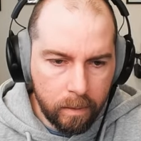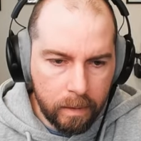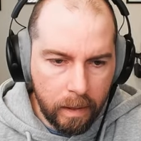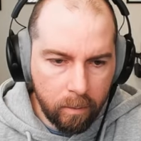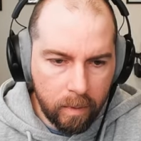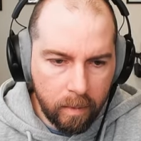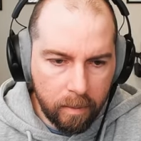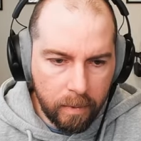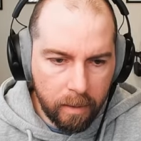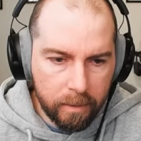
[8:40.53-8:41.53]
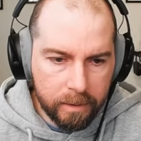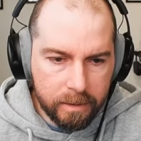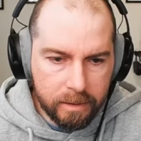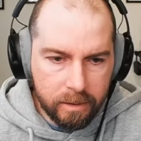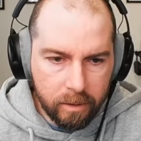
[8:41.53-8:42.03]
Now we might be able to
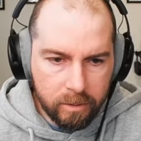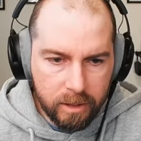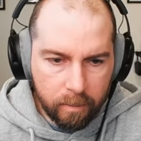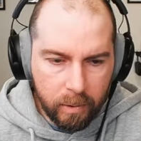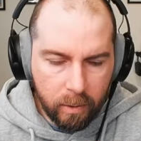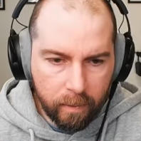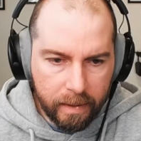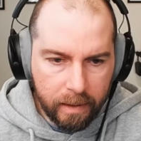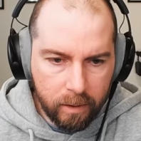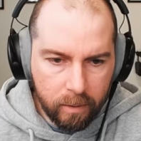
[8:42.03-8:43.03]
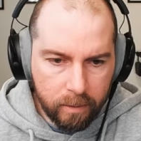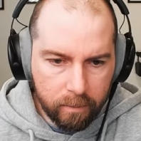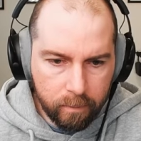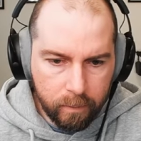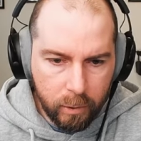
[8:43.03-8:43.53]
just start chipping away here and
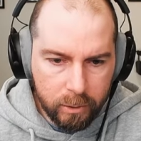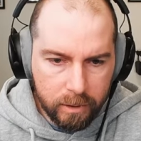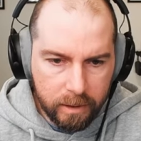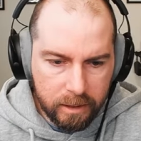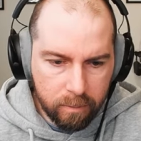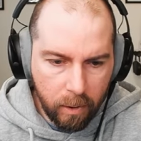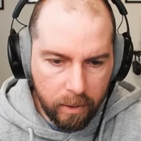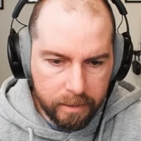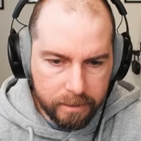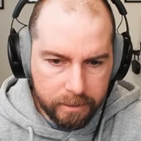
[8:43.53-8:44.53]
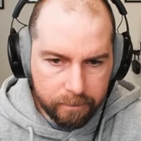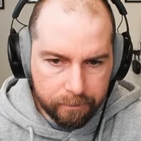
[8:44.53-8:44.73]
pushing these pawns.